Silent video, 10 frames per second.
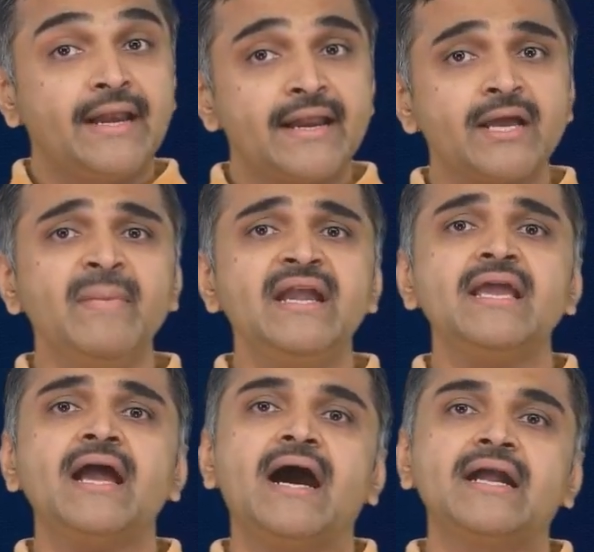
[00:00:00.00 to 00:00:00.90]

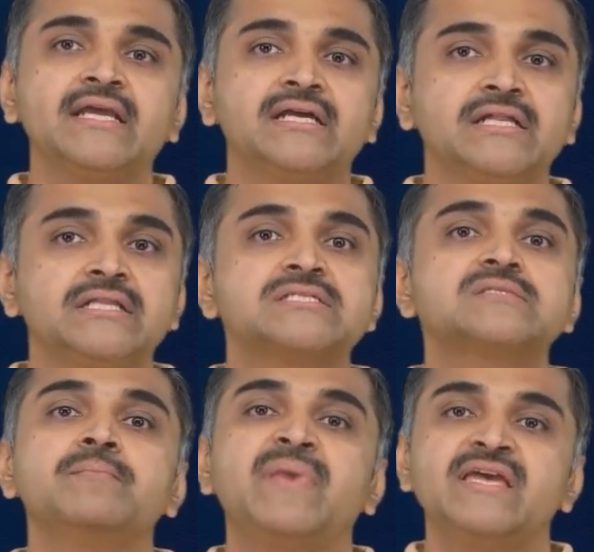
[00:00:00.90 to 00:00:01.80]
recommending
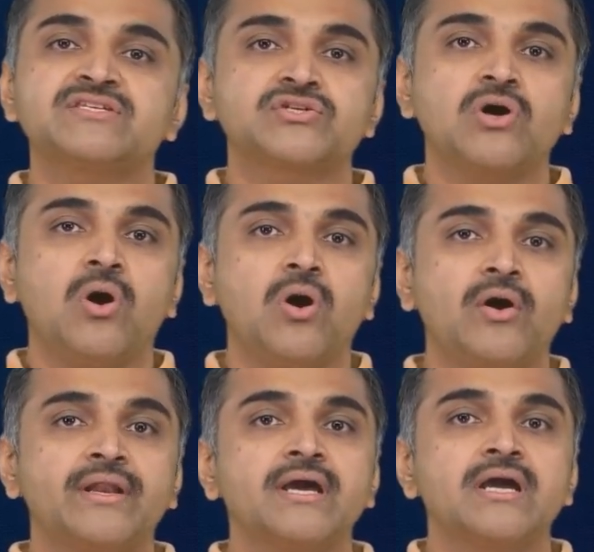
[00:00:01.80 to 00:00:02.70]
articles based
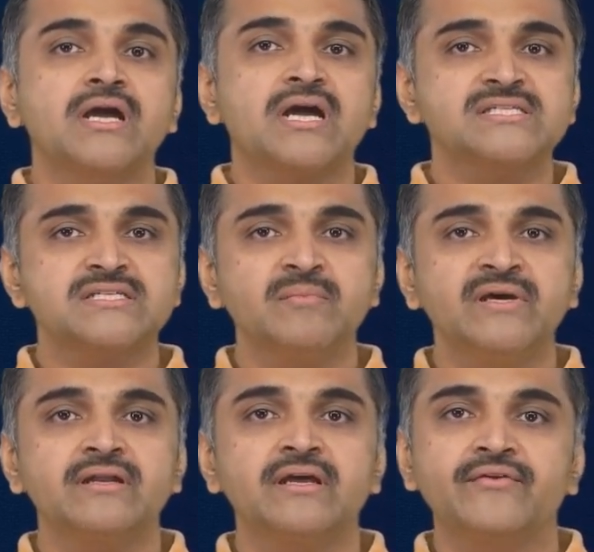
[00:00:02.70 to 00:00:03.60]
on
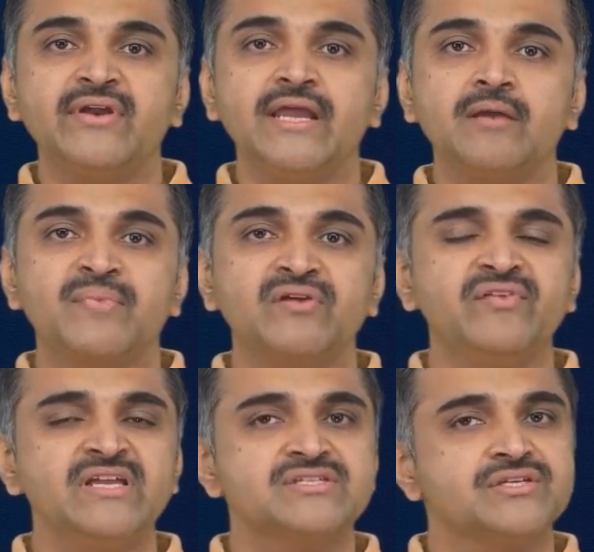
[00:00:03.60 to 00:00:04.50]
customer reading
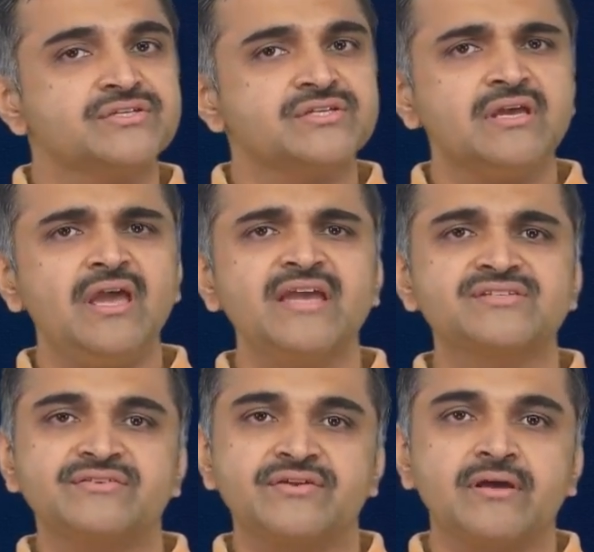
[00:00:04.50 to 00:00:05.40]
preferences,
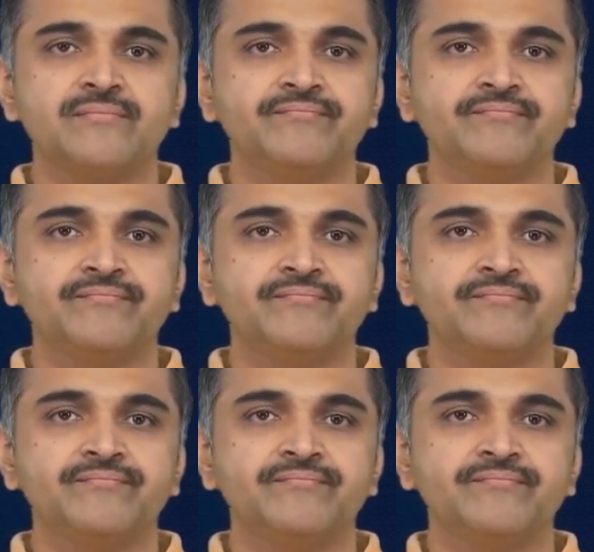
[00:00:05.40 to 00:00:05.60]
etc.